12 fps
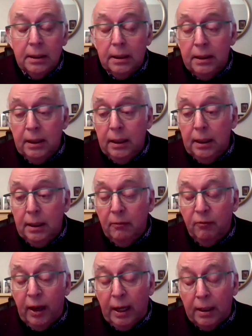the
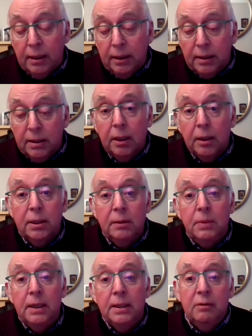fact that it's targeted
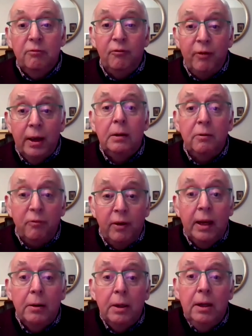makes it very,
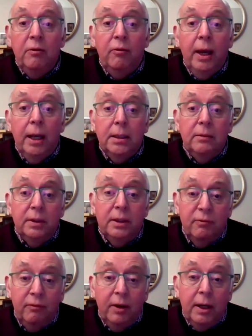very effective.
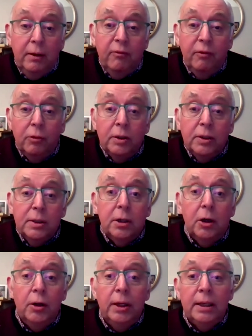It's very focused
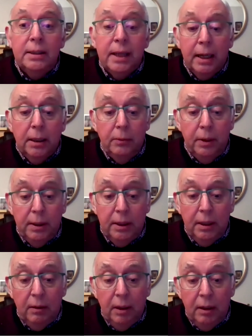on exactly where
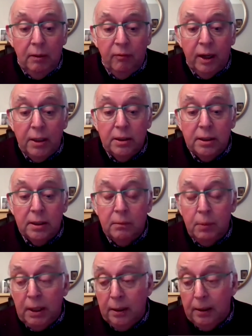the infections
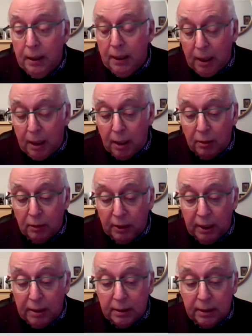are
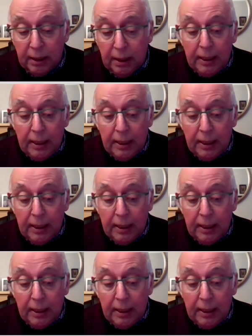located.